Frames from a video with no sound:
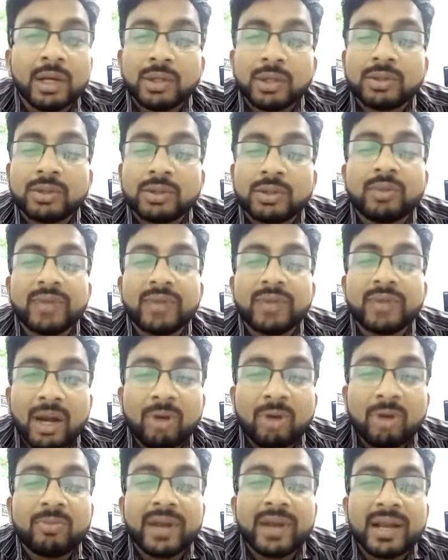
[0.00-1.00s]
So we
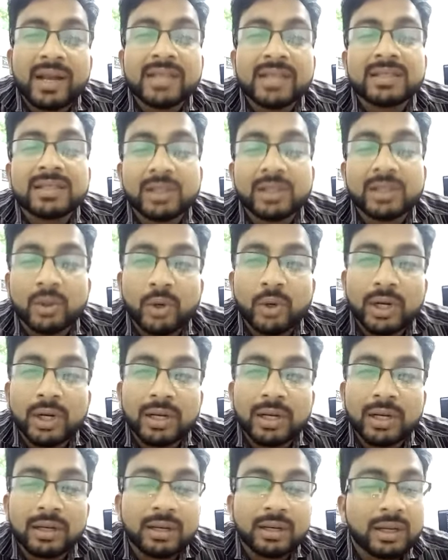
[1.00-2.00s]
have to manage
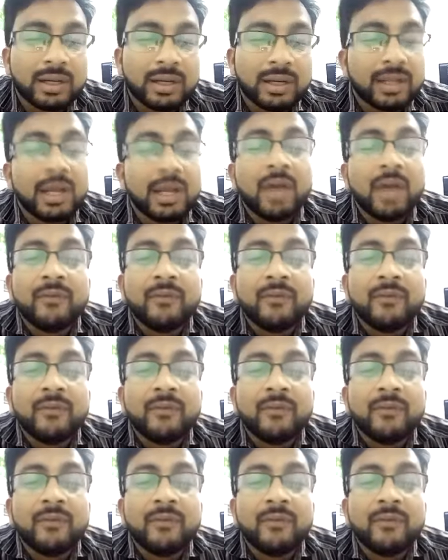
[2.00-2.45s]
accordingly.